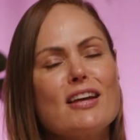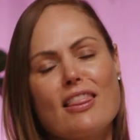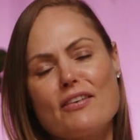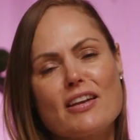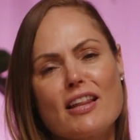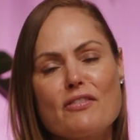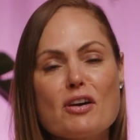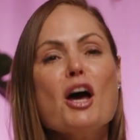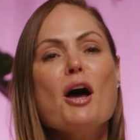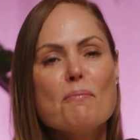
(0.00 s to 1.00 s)
I love it.
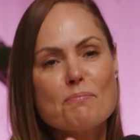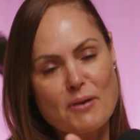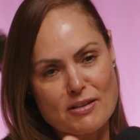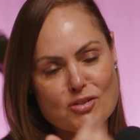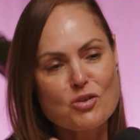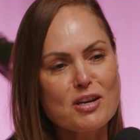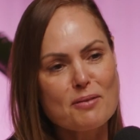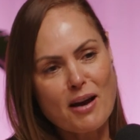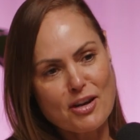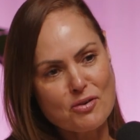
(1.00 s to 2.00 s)
But talking
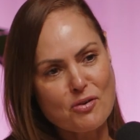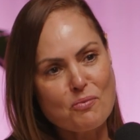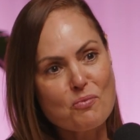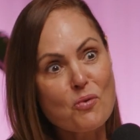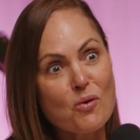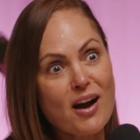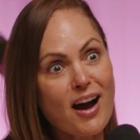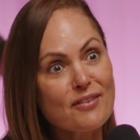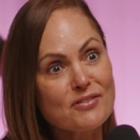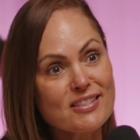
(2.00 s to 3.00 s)
about your walk
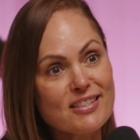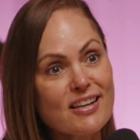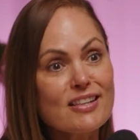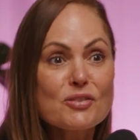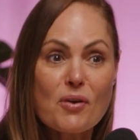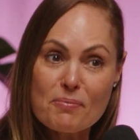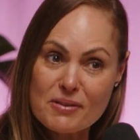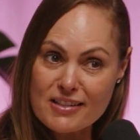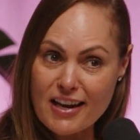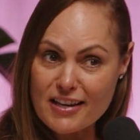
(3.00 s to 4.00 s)
after dinner, so I've been
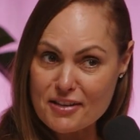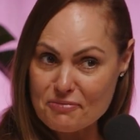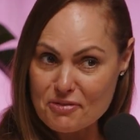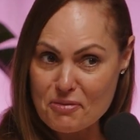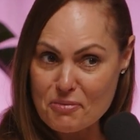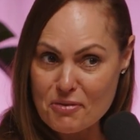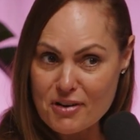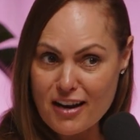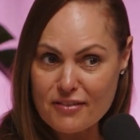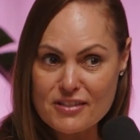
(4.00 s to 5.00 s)
taking him for a walk
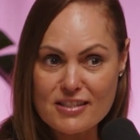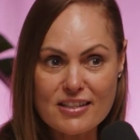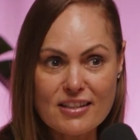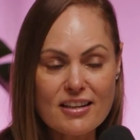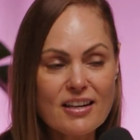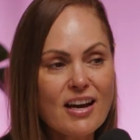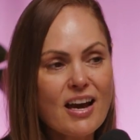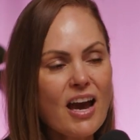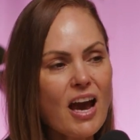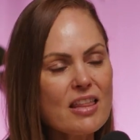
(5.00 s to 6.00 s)
after dinner,
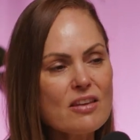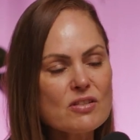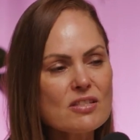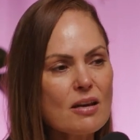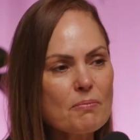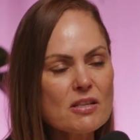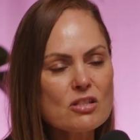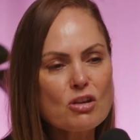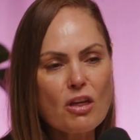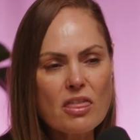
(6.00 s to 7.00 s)
and there is something
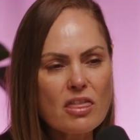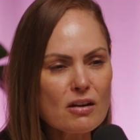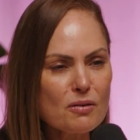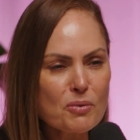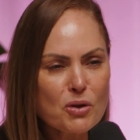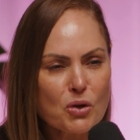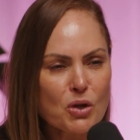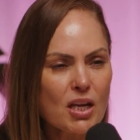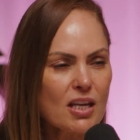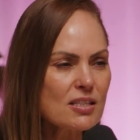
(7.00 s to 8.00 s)
so
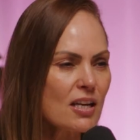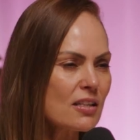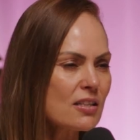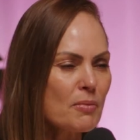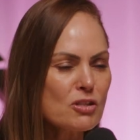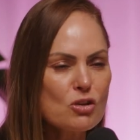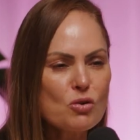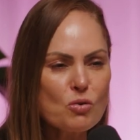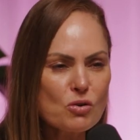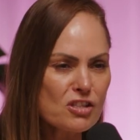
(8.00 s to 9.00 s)
therapeutic. It's like the most
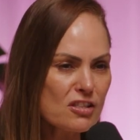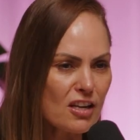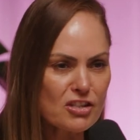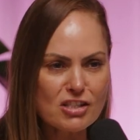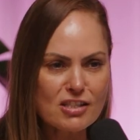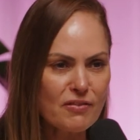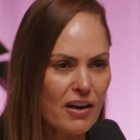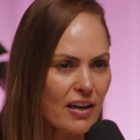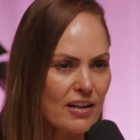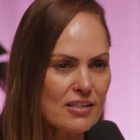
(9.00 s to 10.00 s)
gorgeous digestive
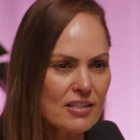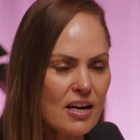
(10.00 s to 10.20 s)
aid.